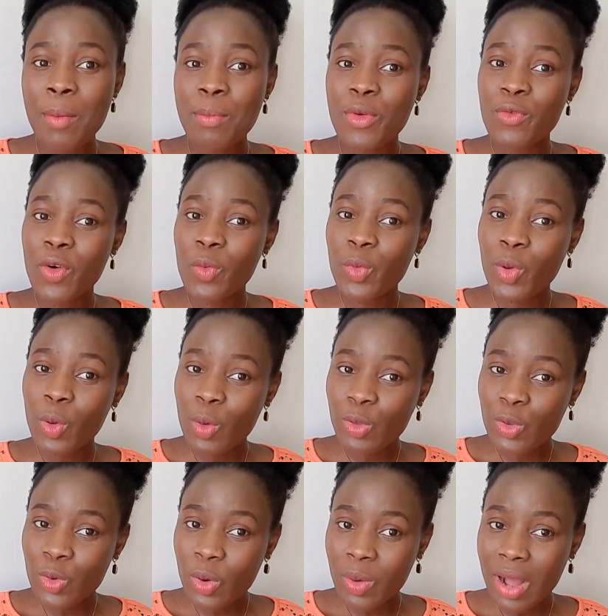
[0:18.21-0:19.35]
Before we go into
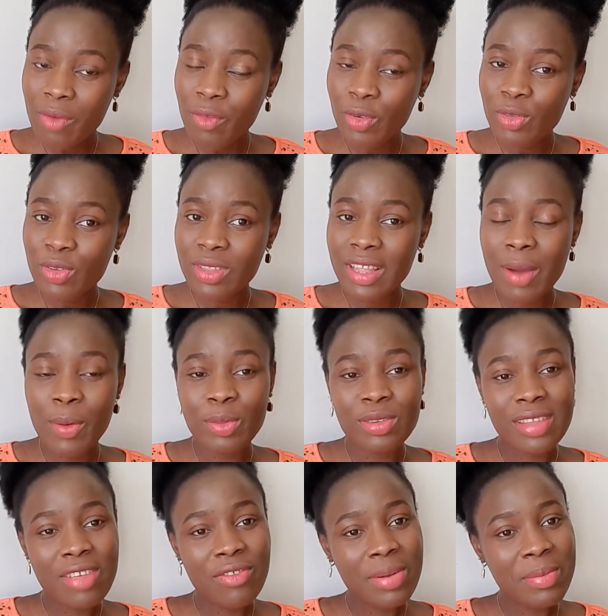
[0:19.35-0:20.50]
what we have for today, I want to say
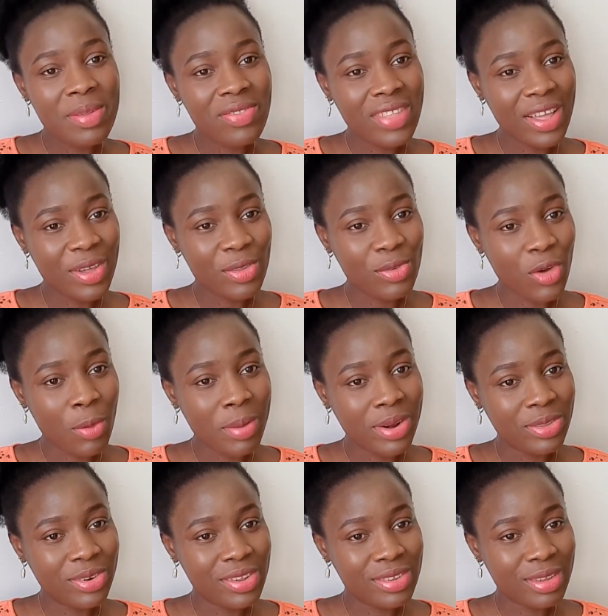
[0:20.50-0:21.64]
a very big thank you to all my
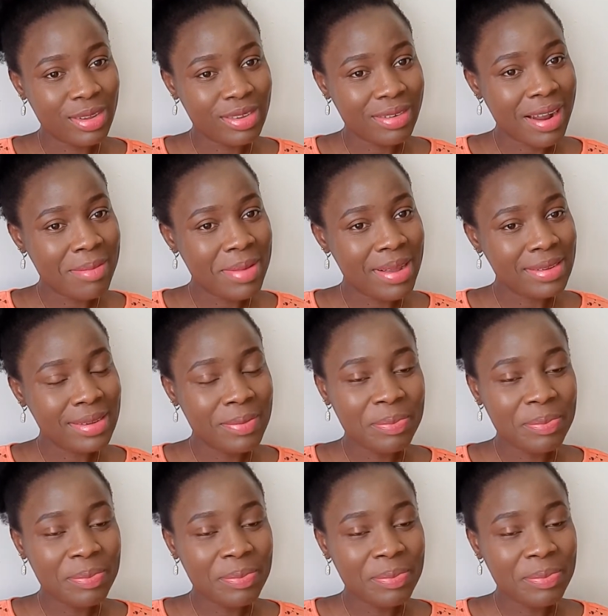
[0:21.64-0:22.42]
returning subscribers.